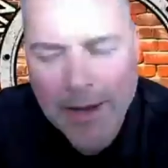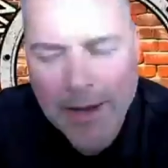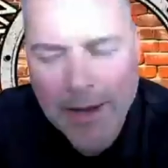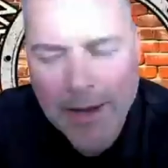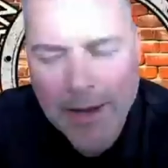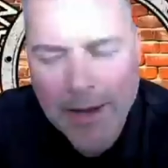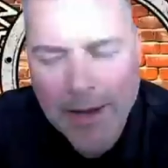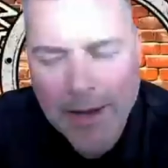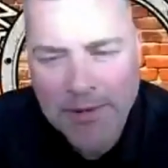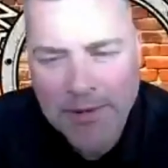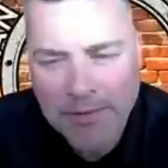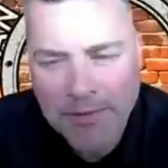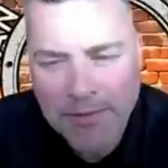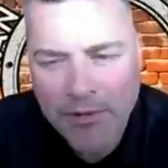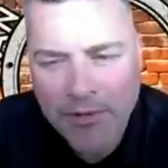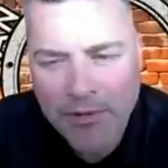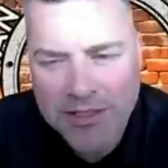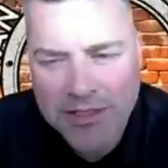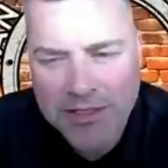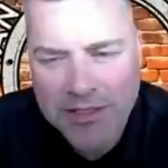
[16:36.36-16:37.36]
was I thought,
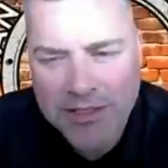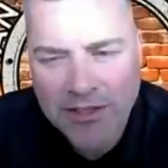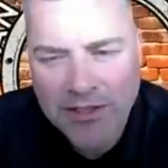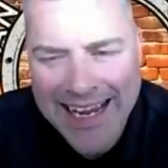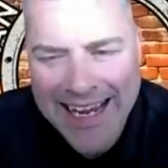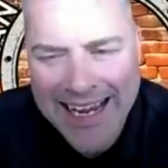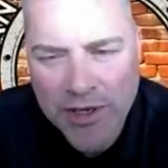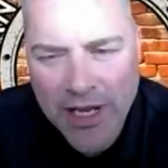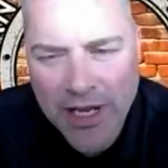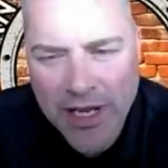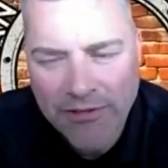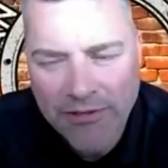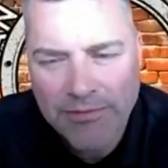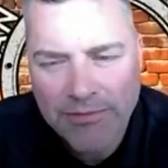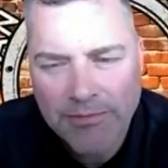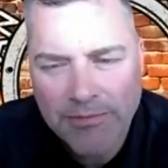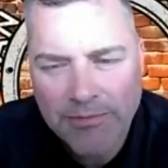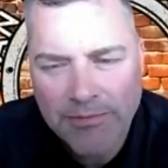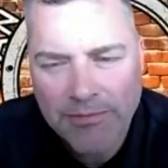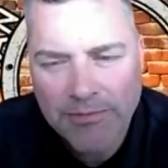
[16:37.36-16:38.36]
did I do
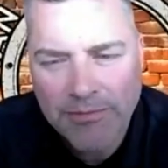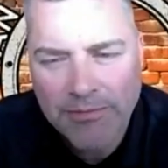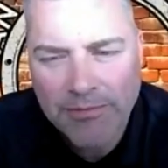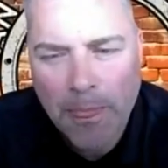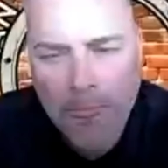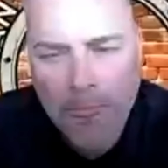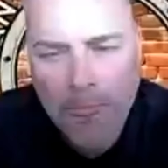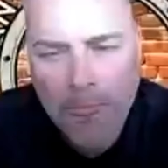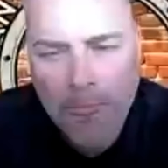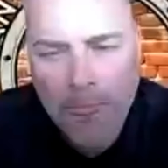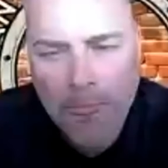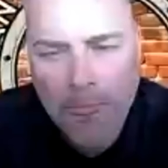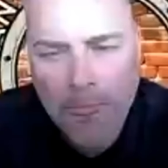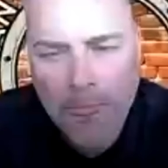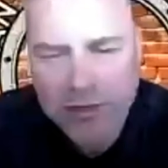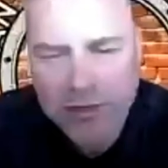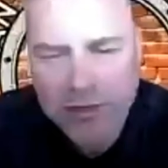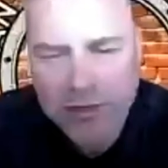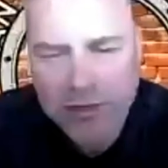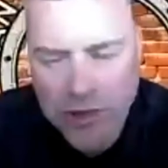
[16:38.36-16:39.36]
enough
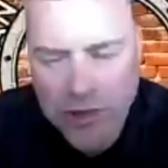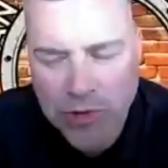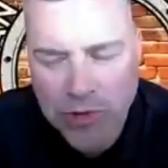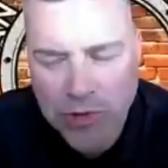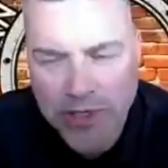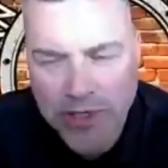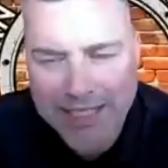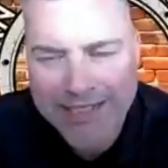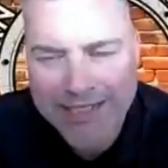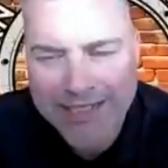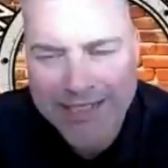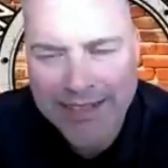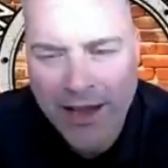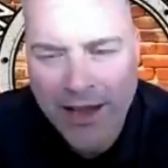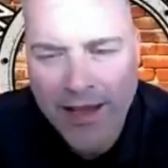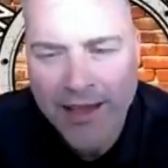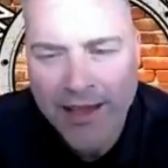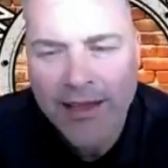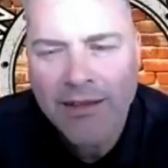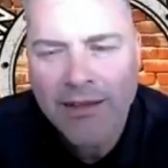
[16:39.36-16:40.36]
post-surgery? Did
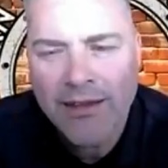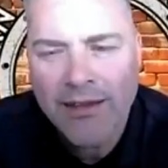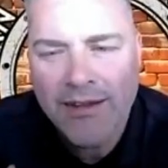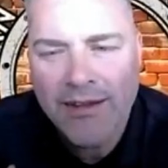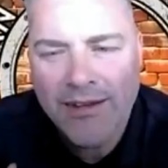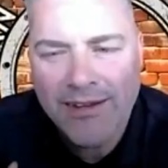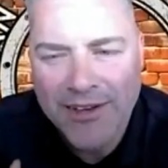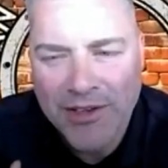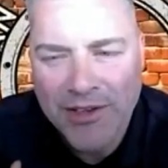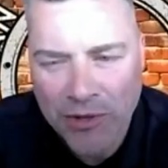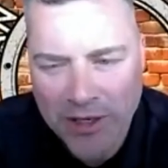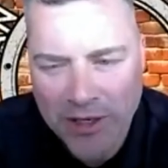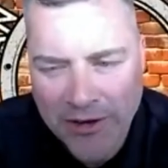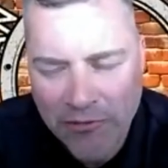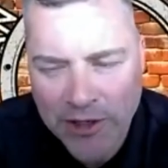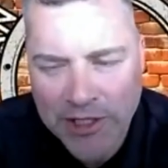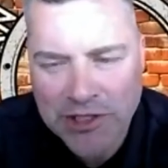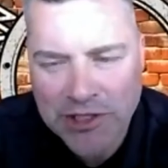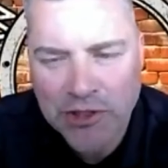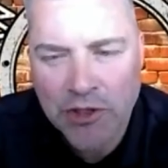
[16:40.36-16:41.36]
I do
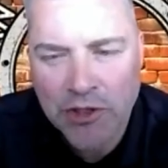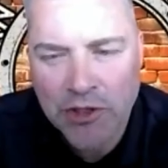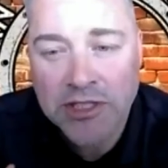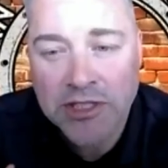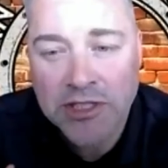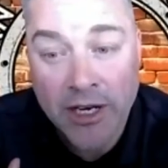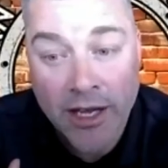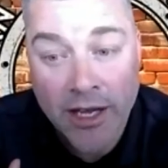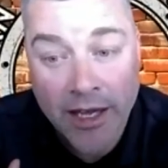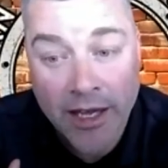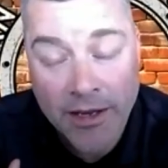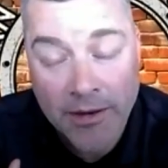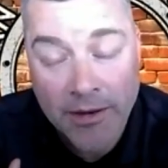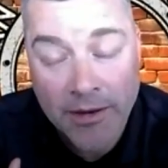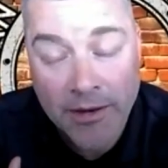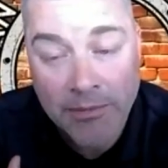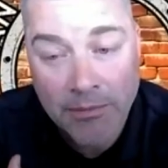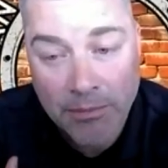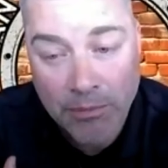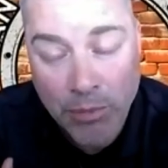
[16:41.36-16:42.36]
enough research? Did
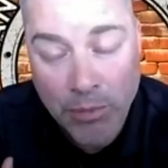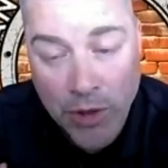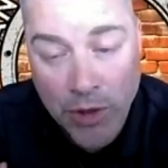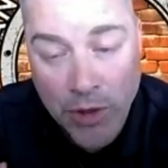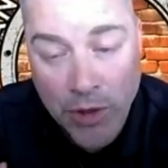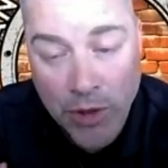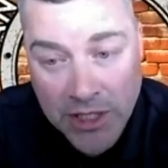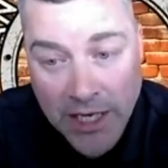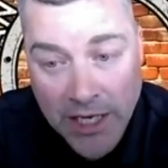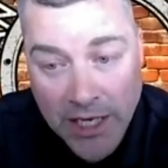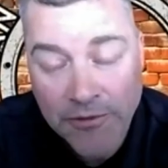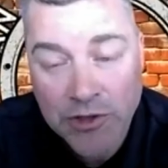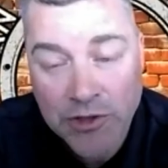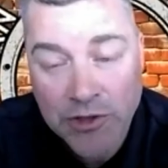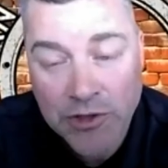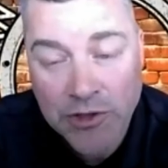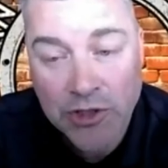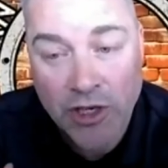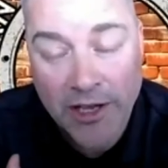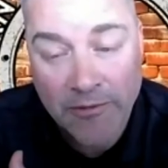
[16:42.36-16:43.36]
I push
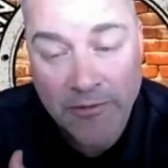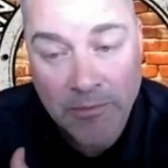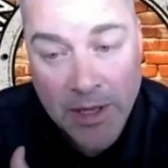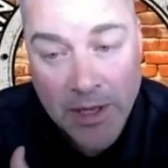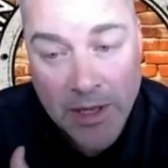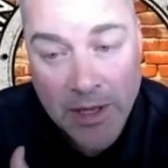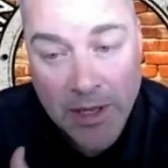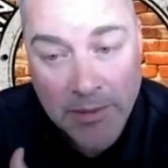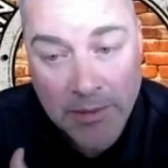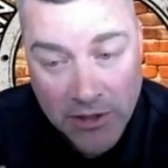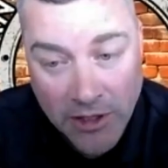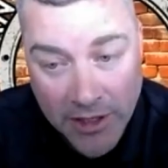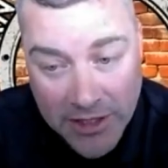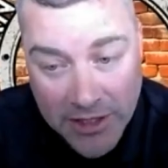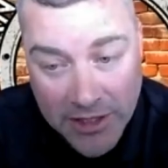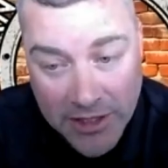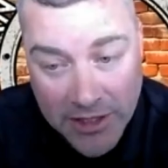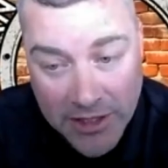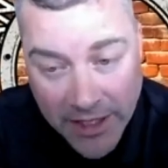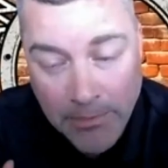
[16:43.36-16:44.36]
enough? Should I have maybe
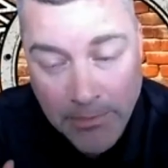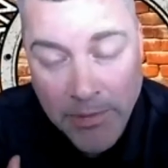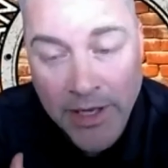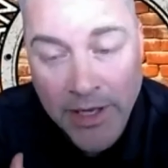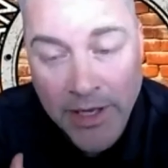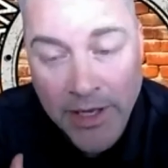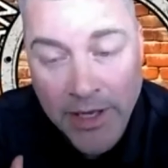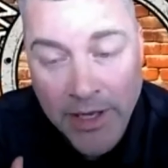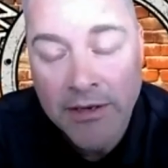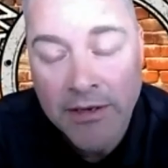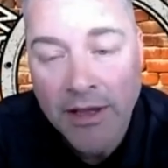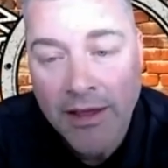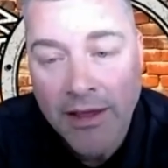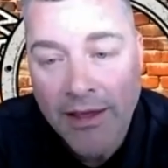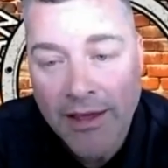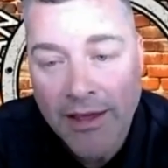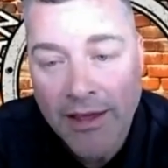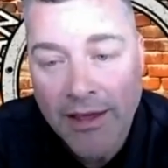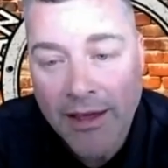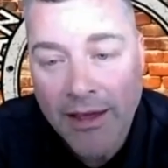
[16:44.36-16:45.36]
sought a second opinion
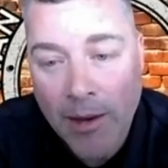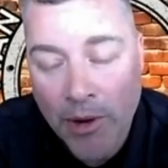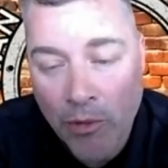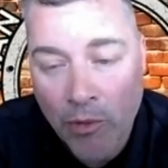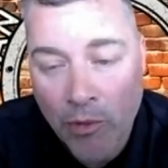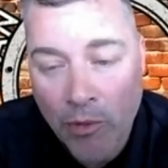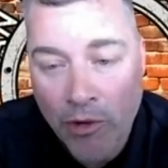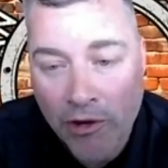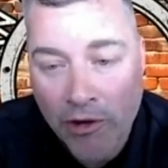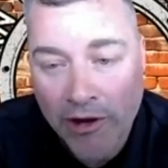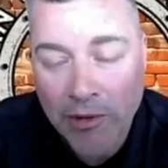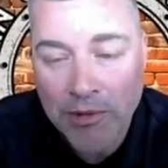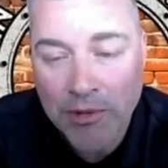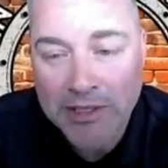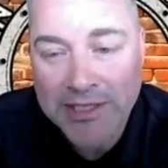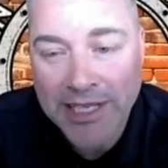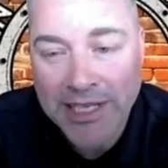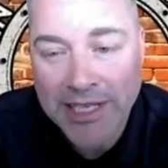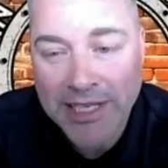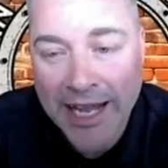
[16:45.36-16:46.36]
about where I
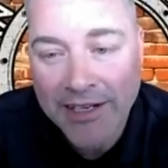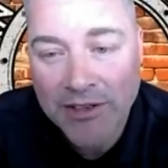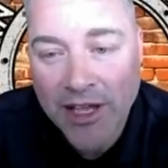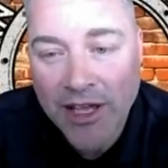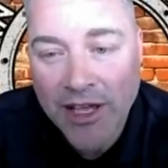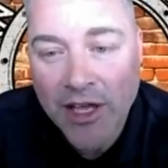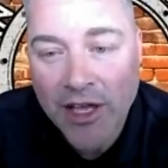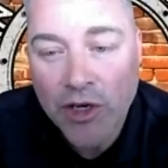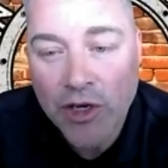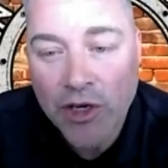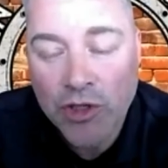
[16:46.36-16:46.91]
was at?